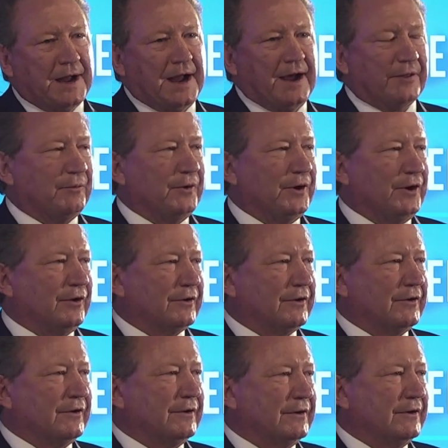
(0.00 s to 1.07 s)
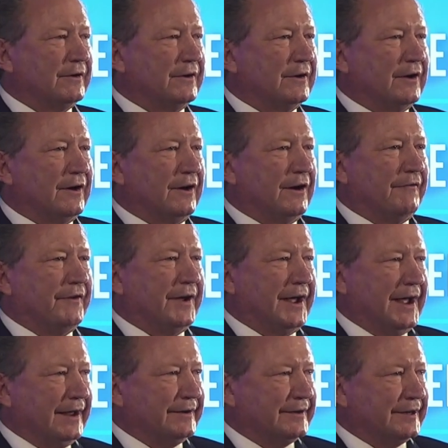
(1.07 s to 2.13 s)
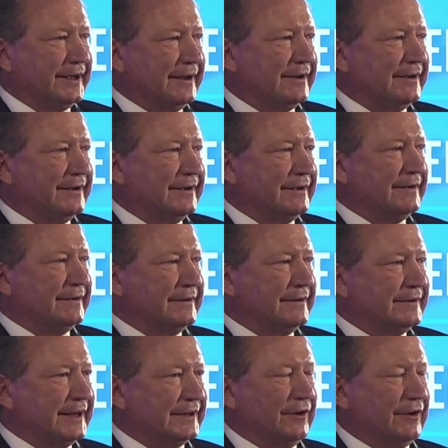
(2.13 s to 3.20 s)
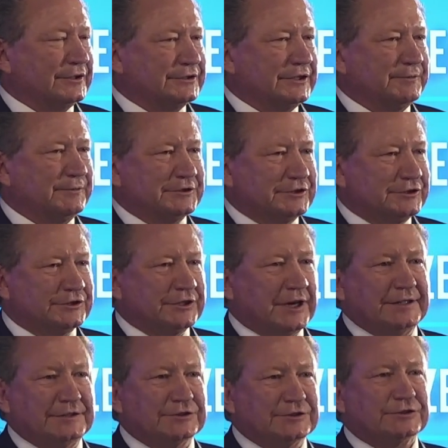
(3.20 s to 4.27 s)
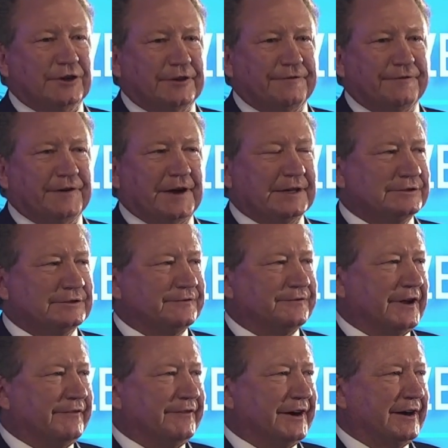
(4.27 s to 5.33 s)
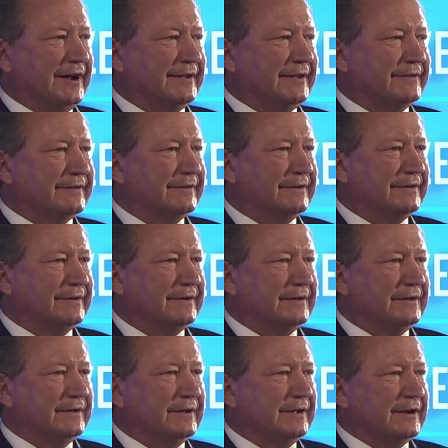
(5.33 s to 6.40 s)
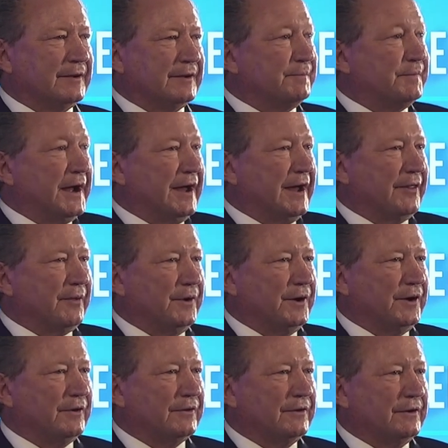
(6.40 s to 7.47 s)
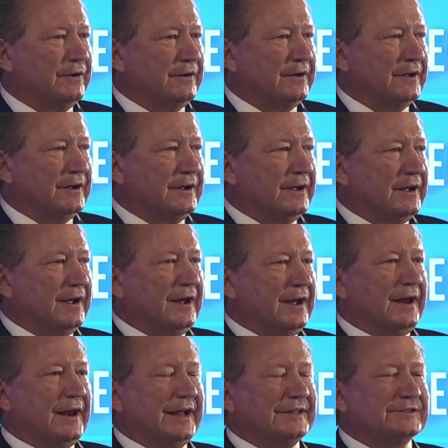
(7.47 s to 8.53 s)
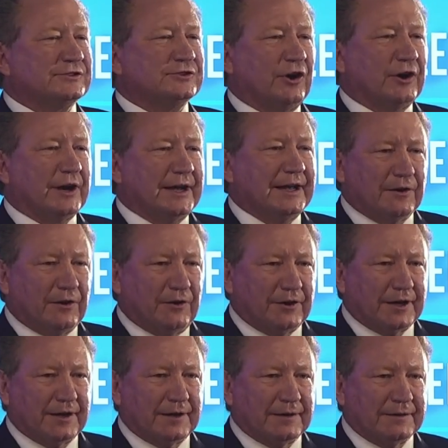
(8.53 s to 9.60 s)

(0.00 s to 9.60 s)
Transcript: the world of antique technology, which is changing so fast in front of our eyes, can power the world, let's not any longer